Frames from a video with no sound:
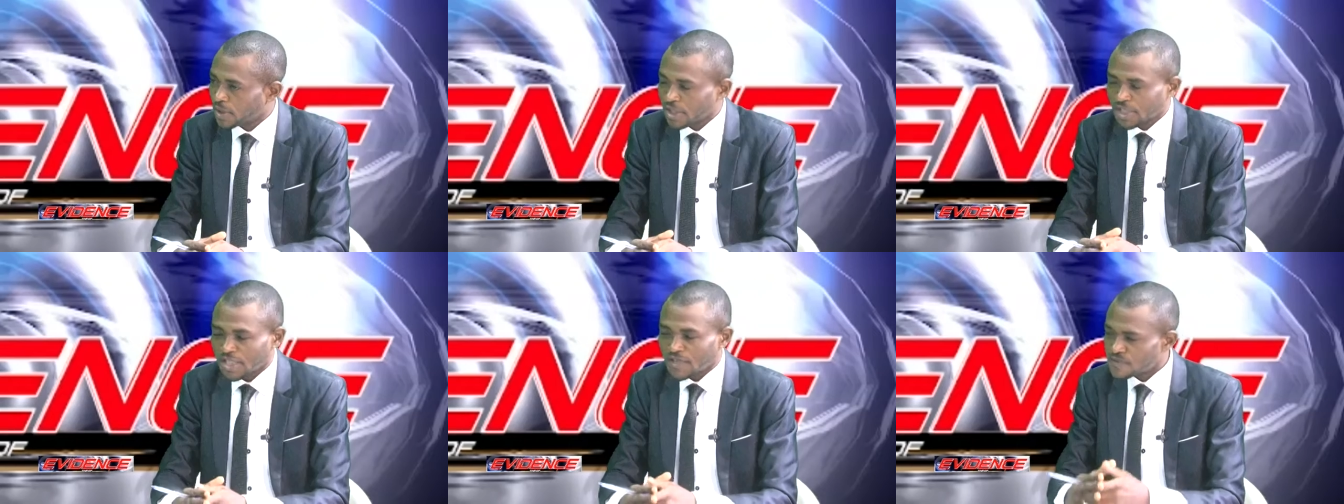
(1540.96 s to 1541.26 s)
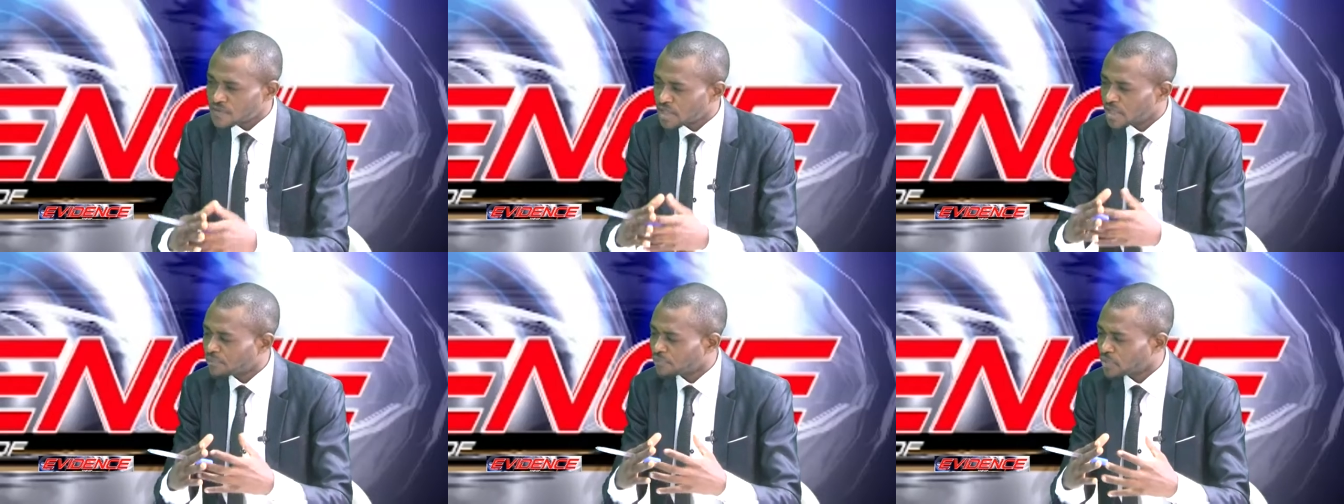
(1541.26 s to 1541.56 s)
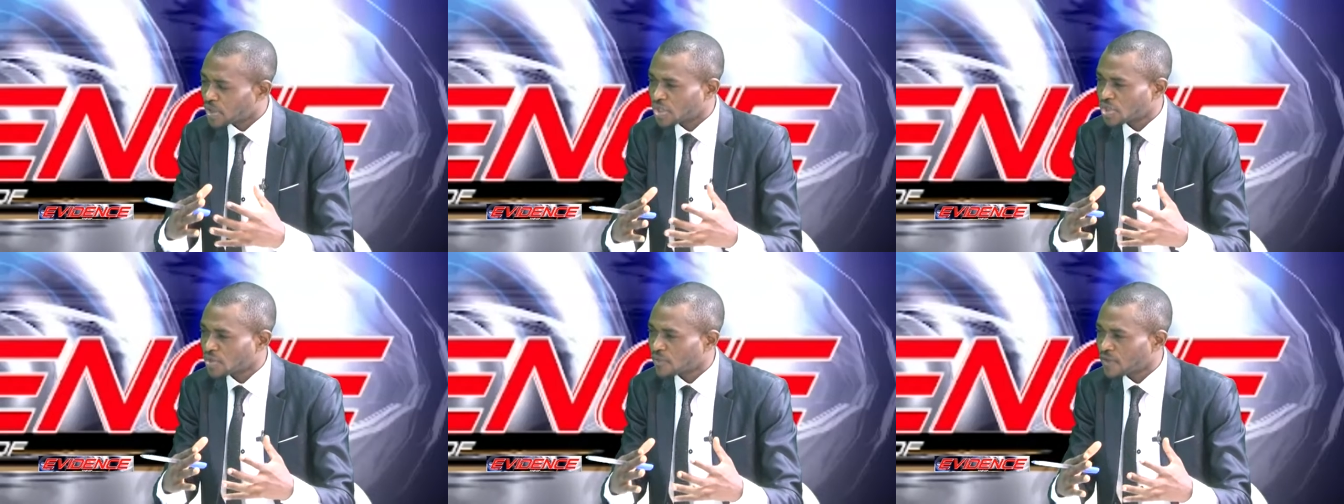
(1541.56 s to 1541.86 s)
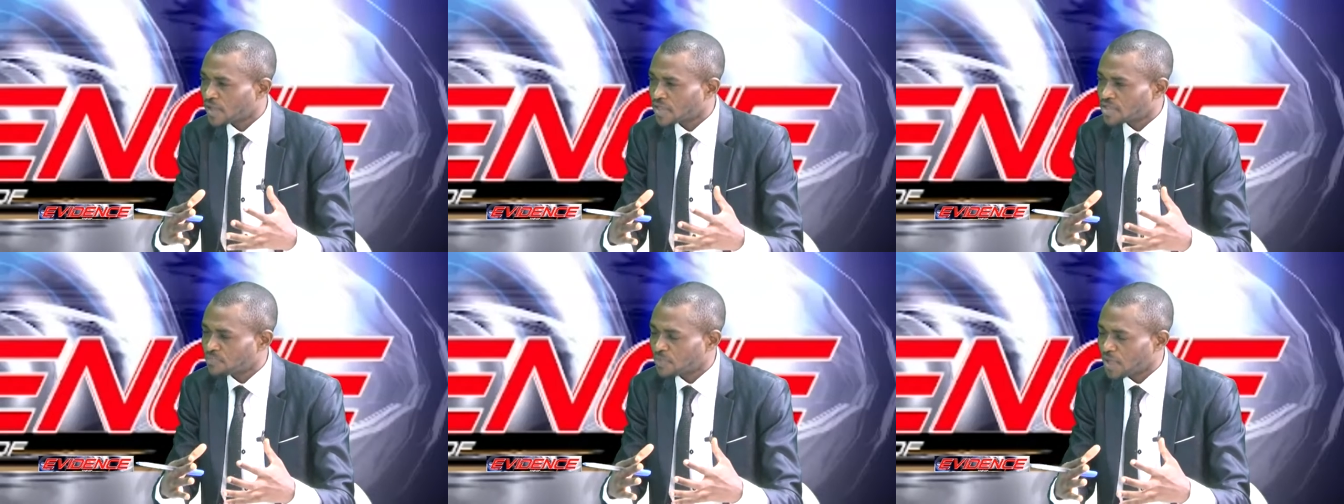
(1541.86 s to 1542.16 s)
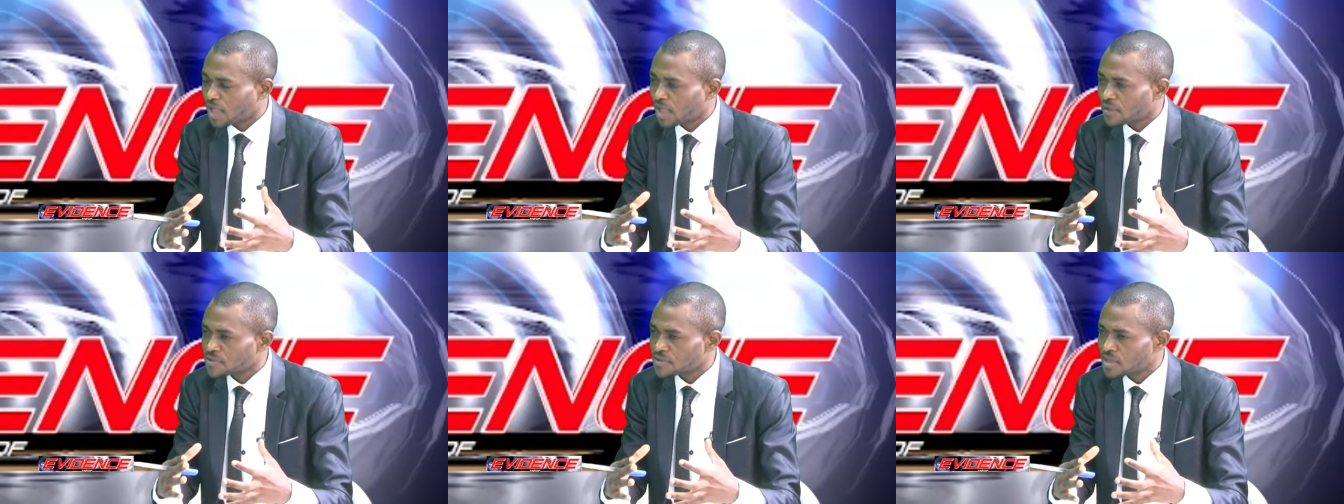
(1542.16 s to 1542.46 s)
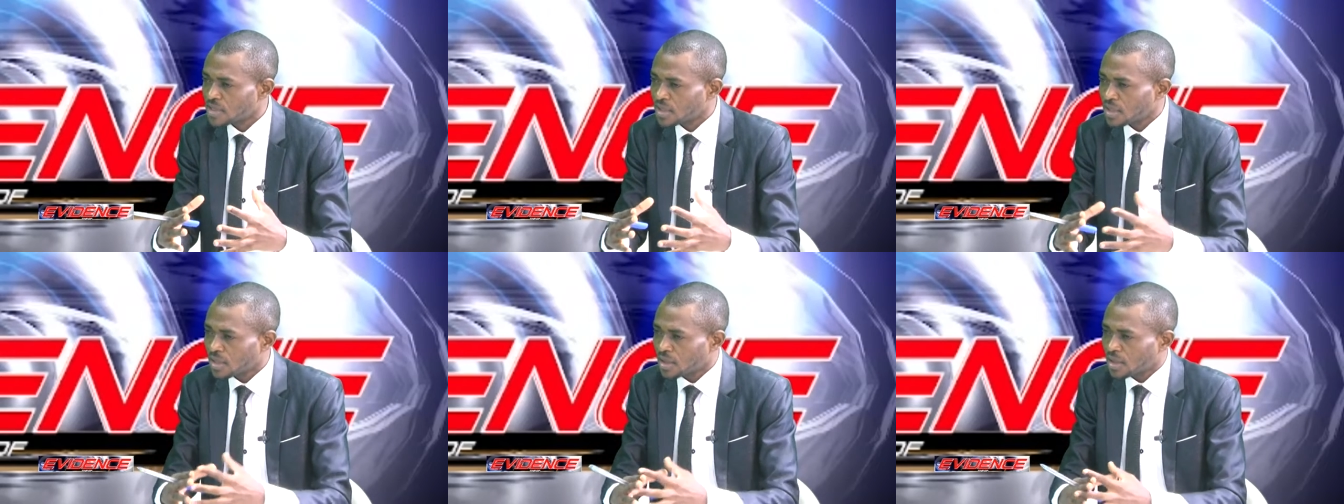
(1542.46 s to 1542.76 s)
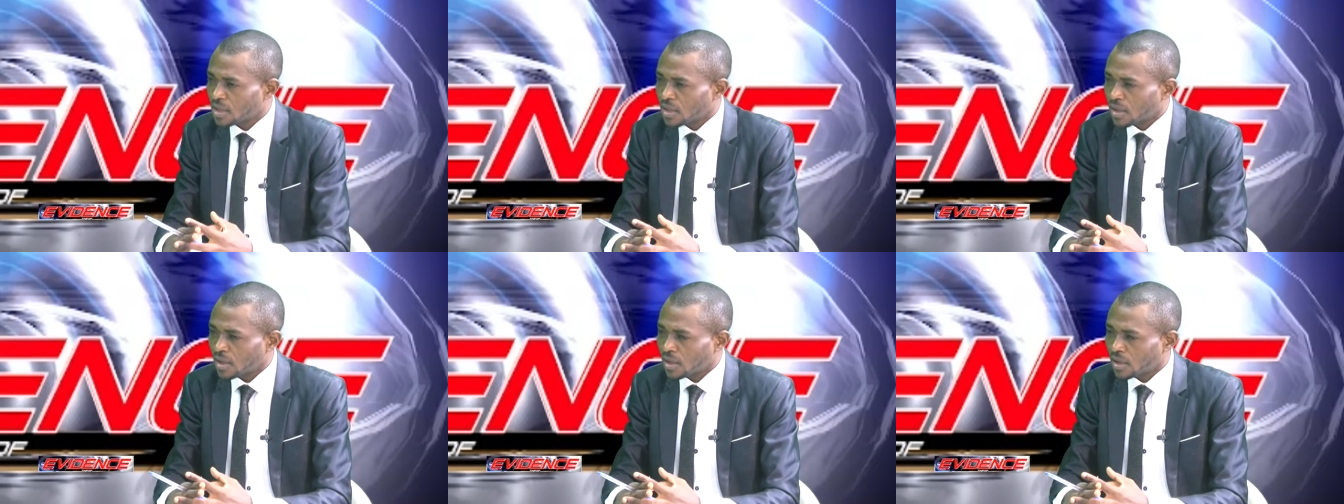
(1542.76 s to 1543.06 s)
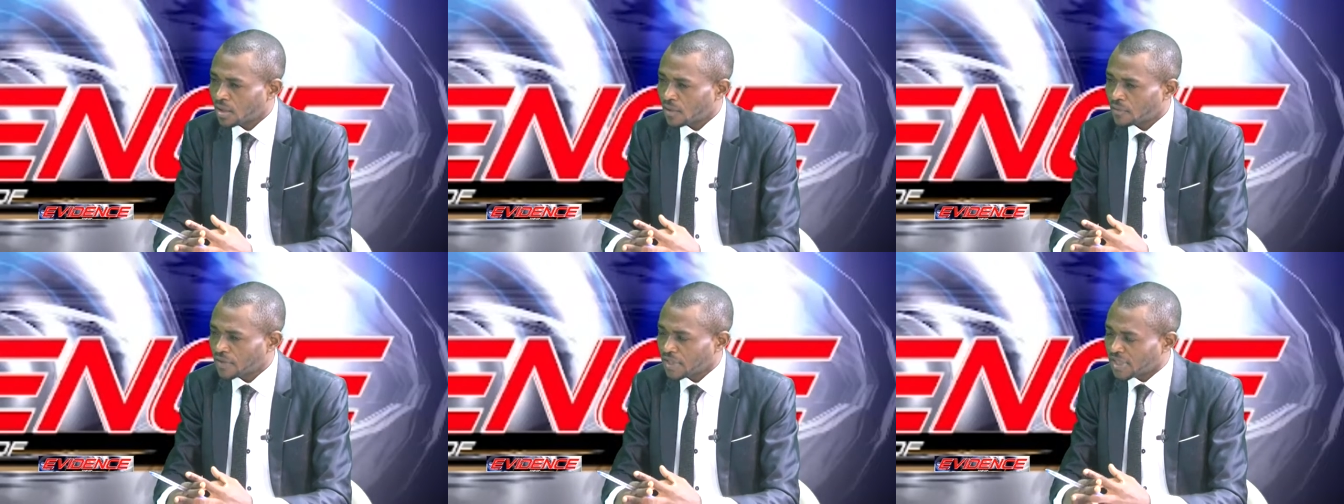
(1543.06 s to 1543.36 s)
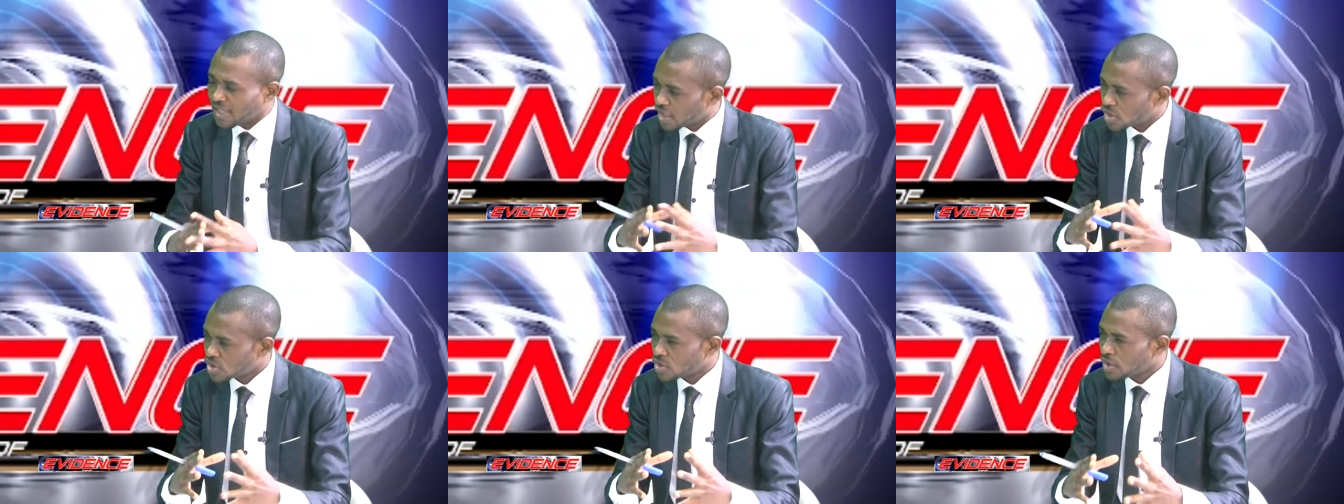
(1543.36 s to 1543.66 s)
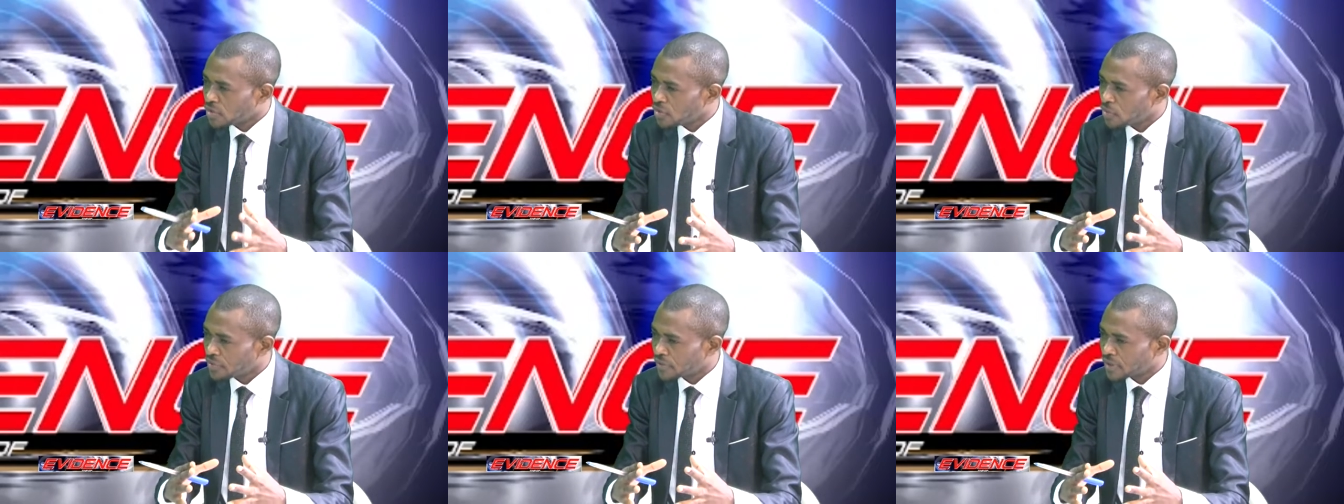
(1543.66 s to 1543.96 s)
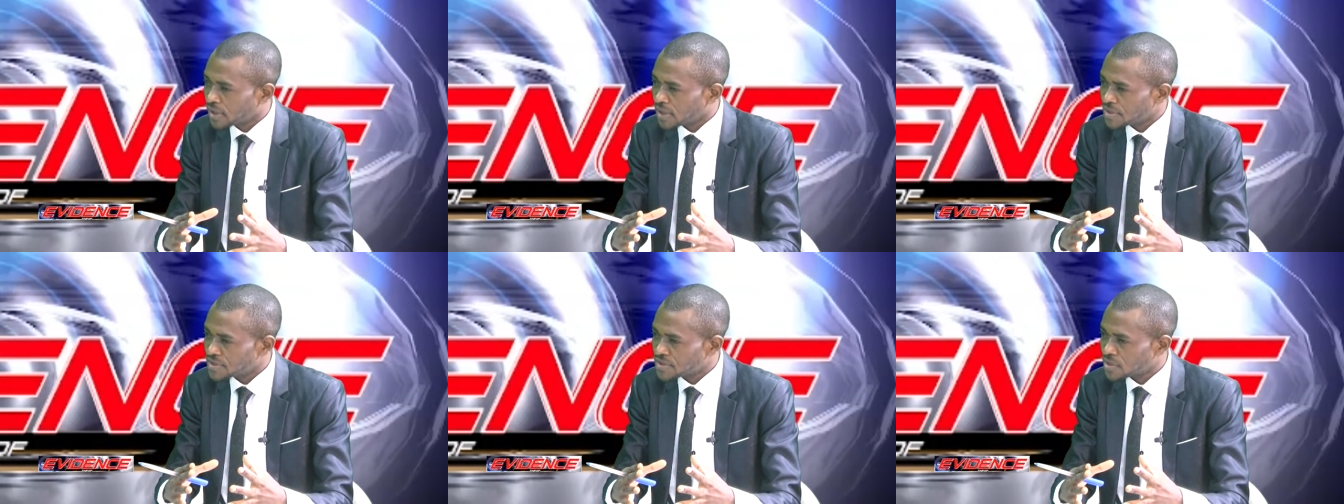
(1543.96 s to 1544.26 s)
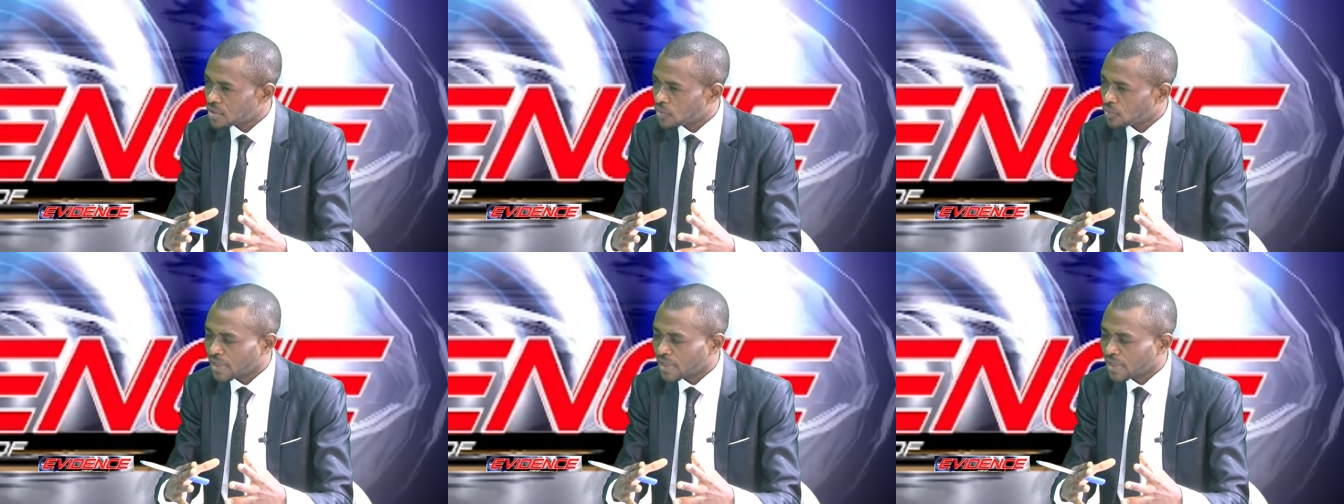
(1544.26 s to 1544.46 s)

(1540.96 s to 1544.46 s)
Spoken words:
gives the impression that perhaps the National Youth Council,